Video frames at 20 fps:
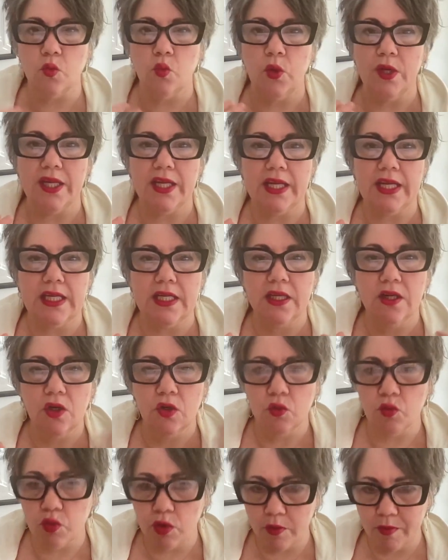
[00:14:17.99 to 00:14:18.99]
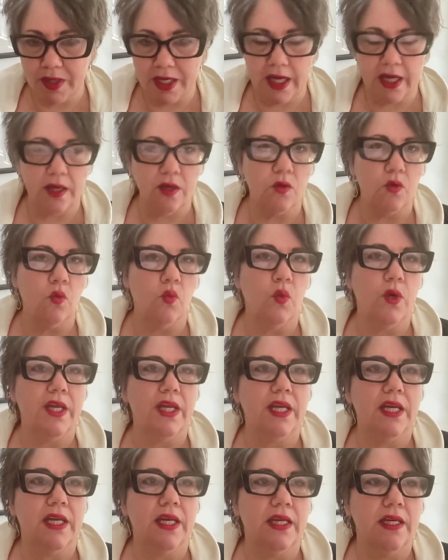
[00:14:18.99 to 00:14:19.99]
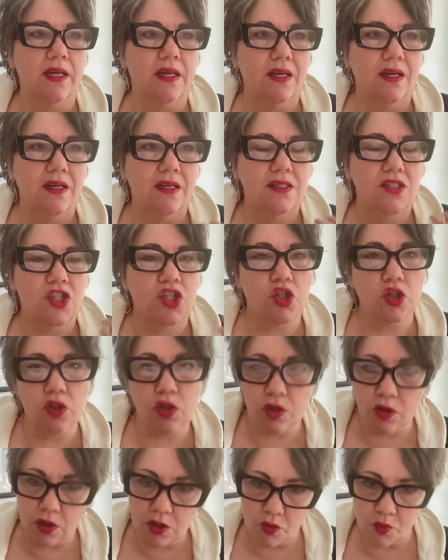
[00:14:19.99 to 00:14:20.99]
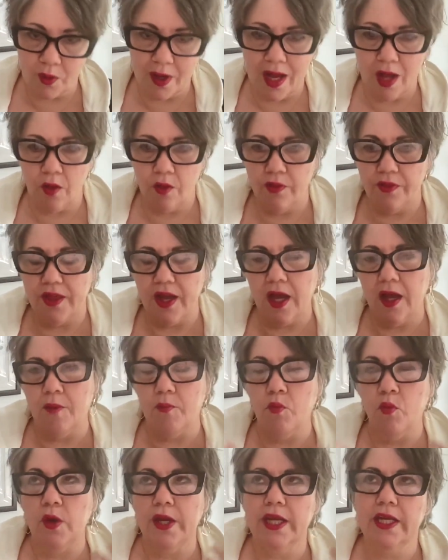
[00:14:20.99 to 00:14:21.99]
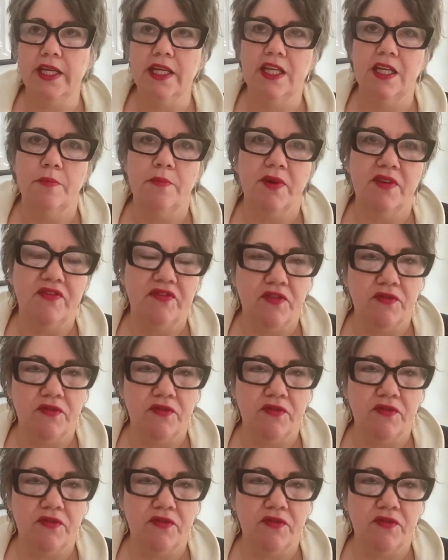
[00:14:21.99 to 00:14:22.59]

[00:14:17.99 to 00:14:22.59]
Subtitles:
We ruminate, we circle around them, we keep